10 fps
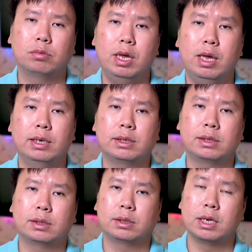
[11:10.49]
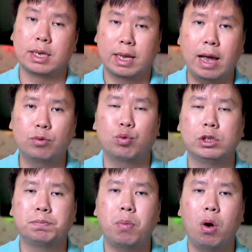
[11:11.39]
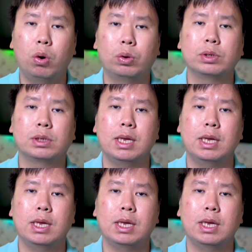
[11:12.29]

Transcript: is the GetResponse